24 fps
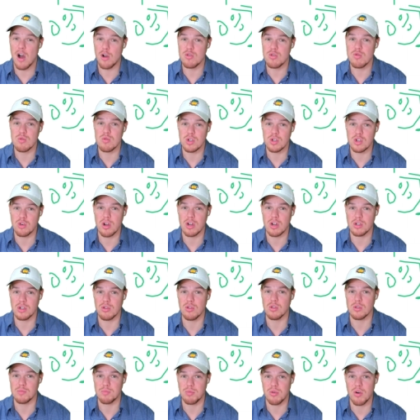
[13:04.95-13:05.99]
you structure
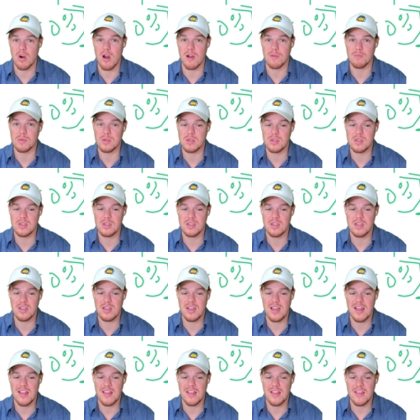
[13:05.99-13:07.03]
those prompts
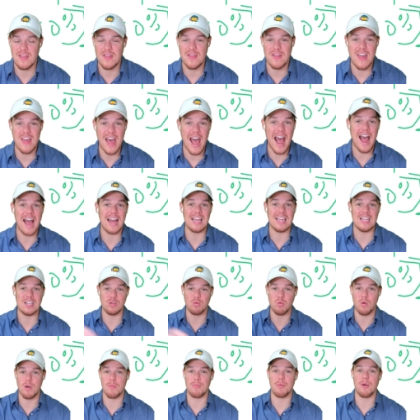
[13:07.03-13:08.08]
that is
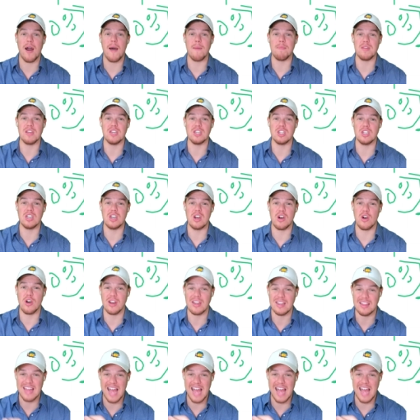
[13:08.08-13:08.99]
where prompt engineering,